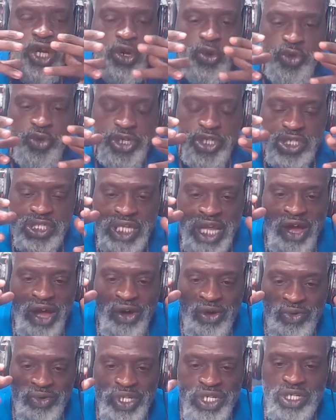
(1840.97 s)
we're not
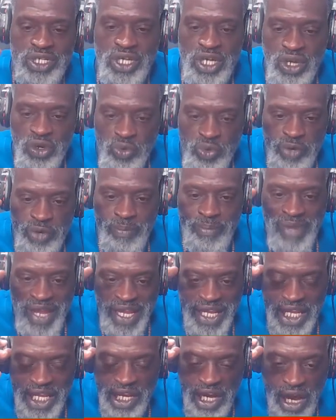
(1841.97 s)
only we're
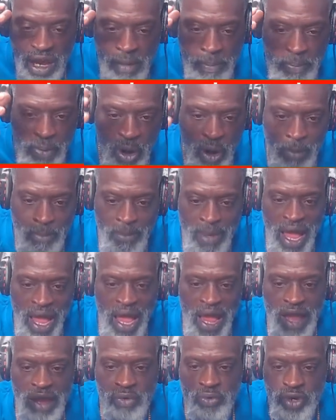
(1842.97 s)
making up our
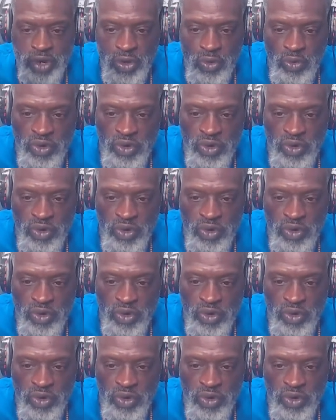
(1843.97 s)
mind we're,